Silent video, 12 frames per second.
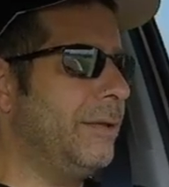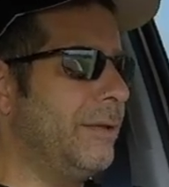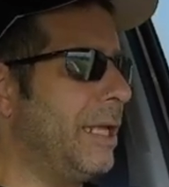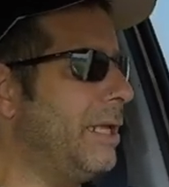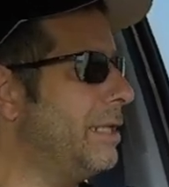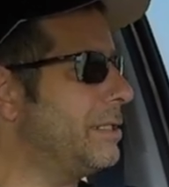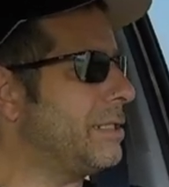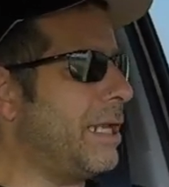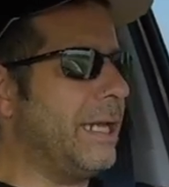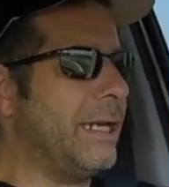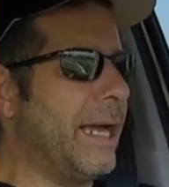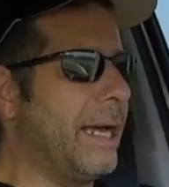they did
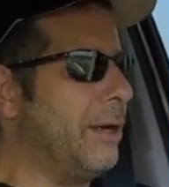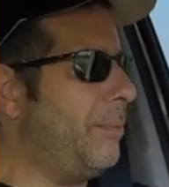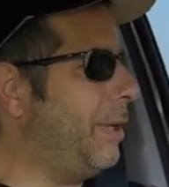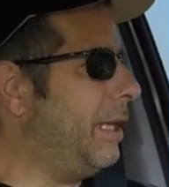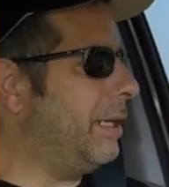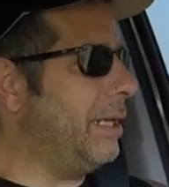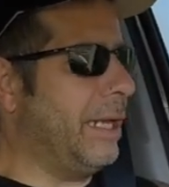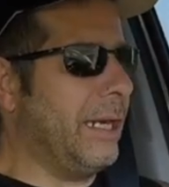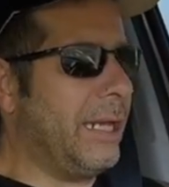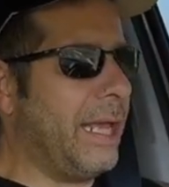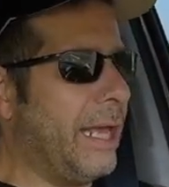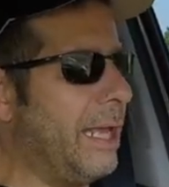stand out a bit. And
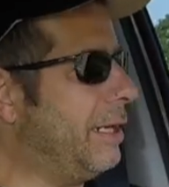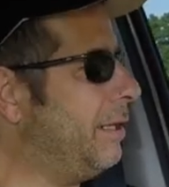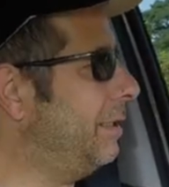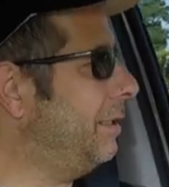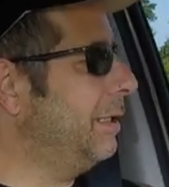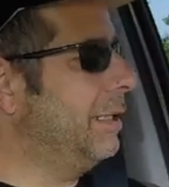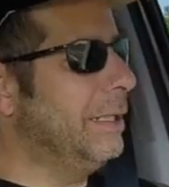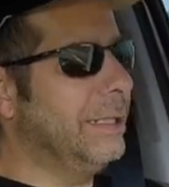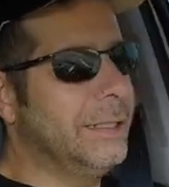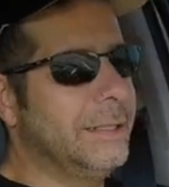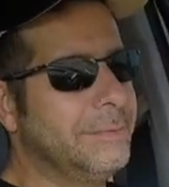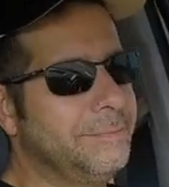
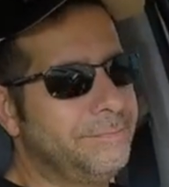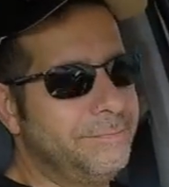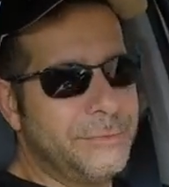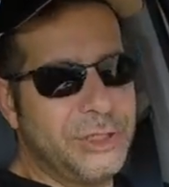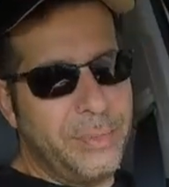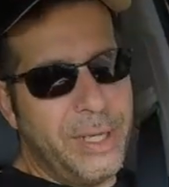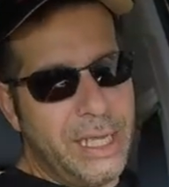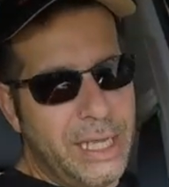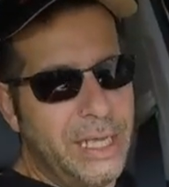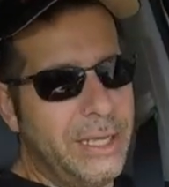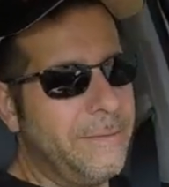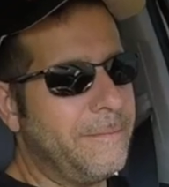again, to
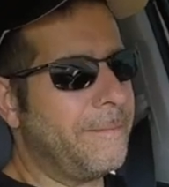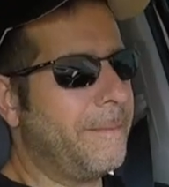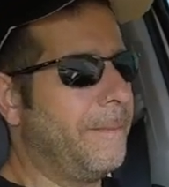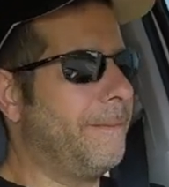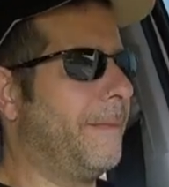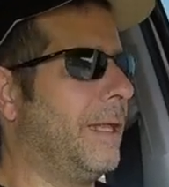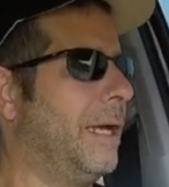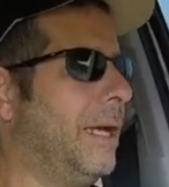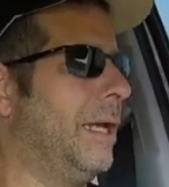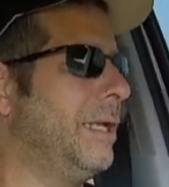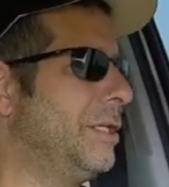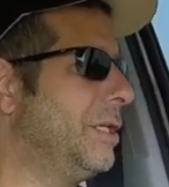me,
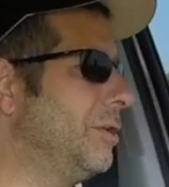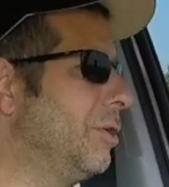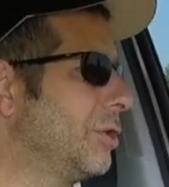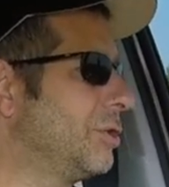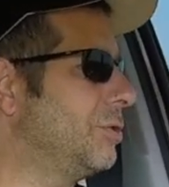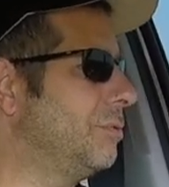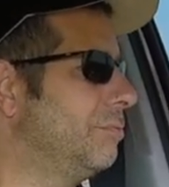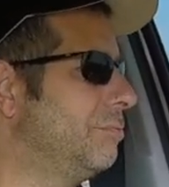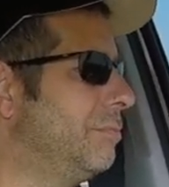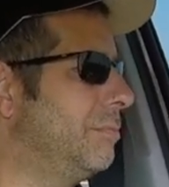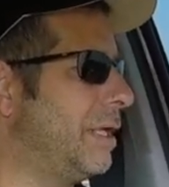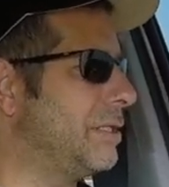uh, it didn't look
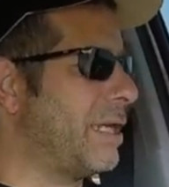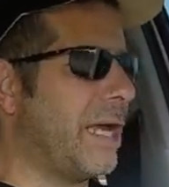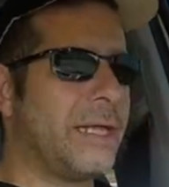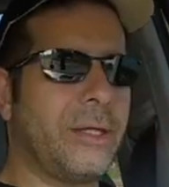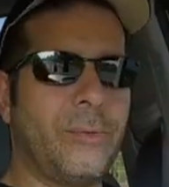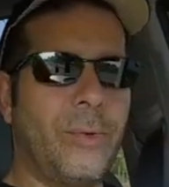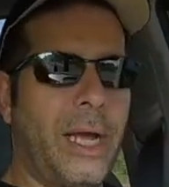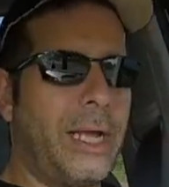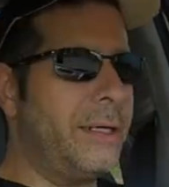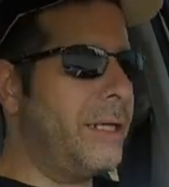exactly right.